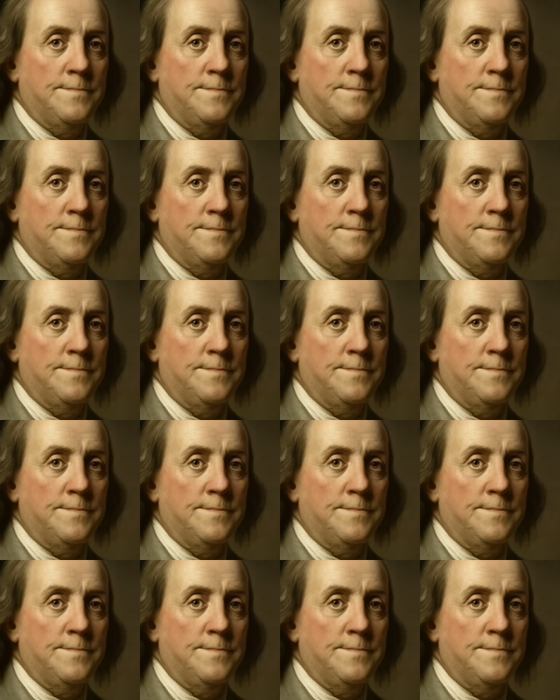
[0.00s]

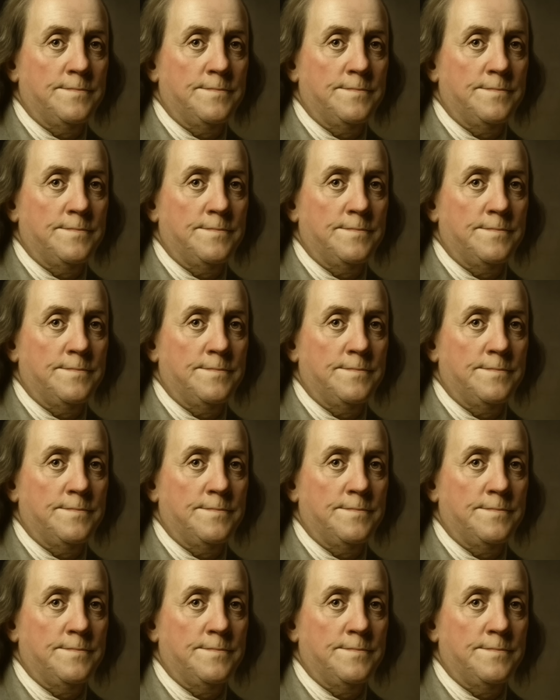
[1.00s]

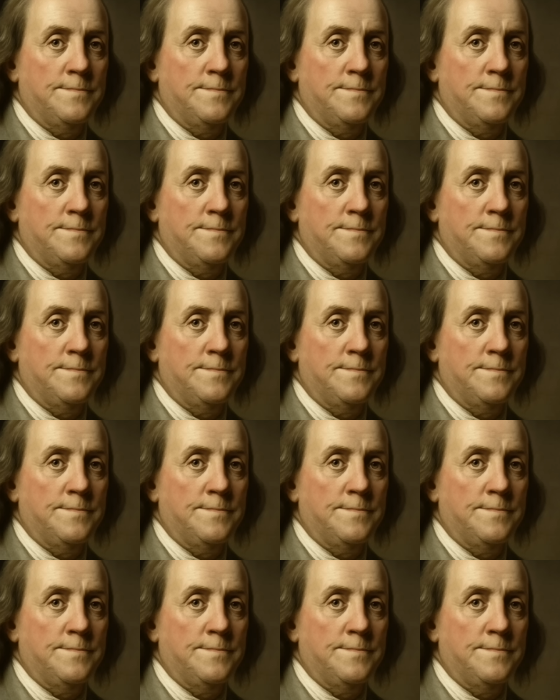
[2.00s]

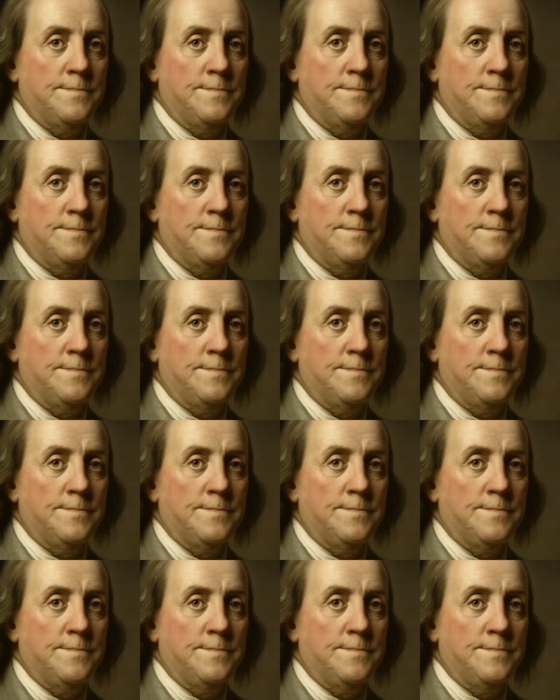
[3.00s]

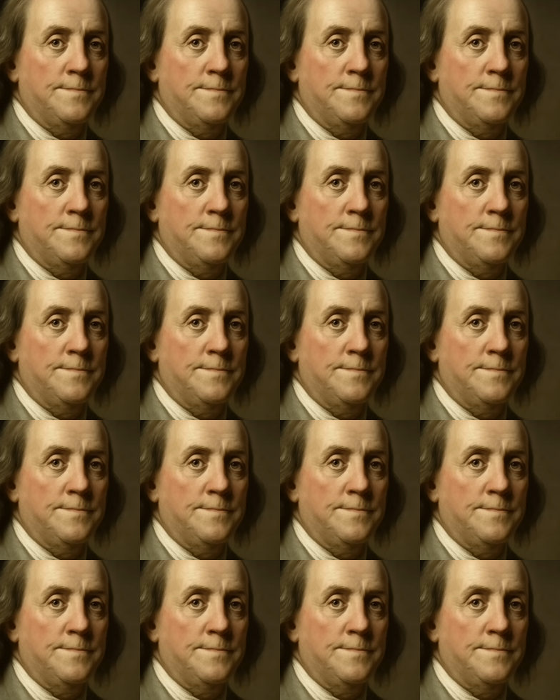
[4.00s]

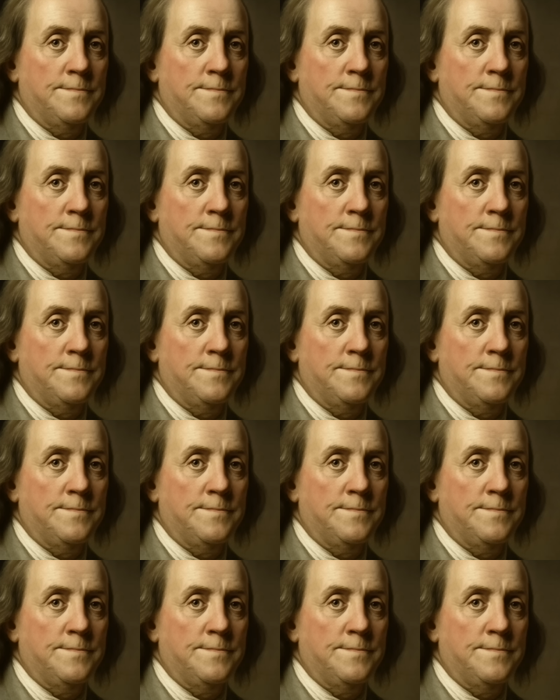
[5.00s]

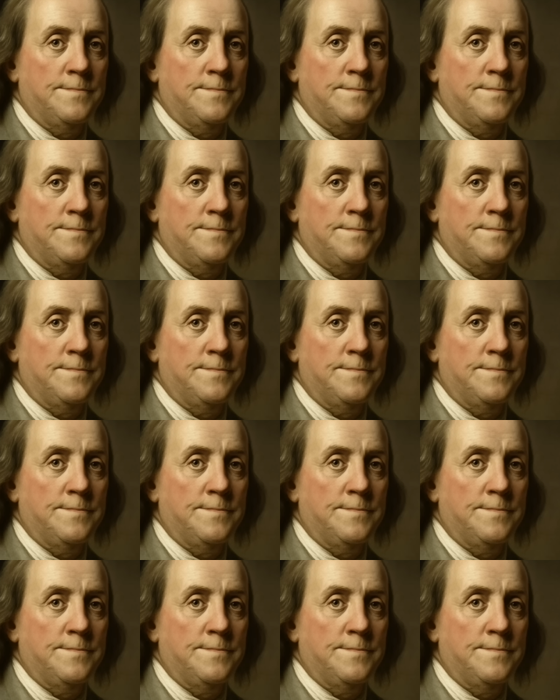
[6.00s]
[no speech]